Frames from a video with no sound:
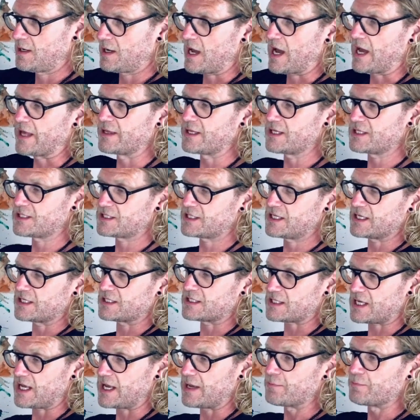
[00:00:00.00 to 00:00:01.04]
And this
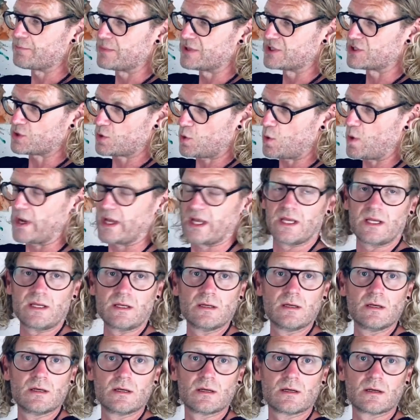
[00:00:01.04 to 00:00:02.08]
sits in between,